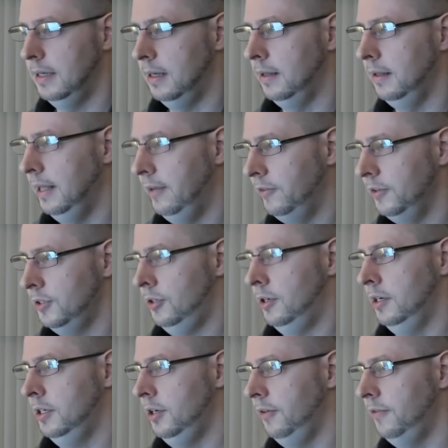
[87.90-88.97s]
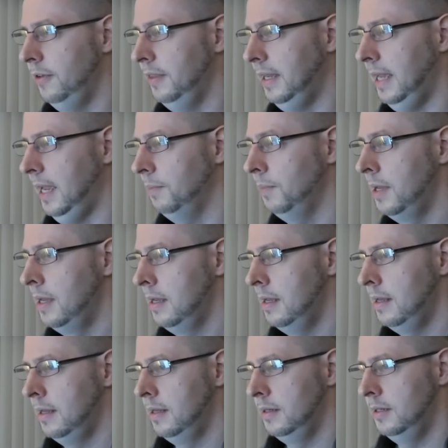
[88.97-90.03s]
a level structure for the game.
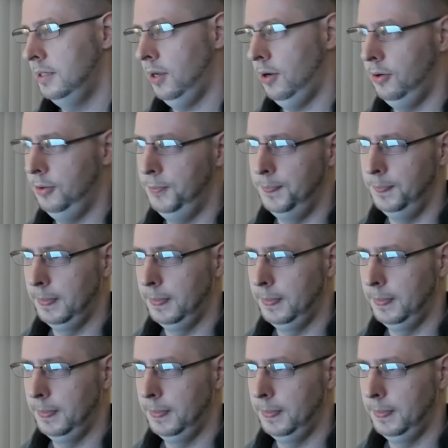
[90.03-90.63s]
So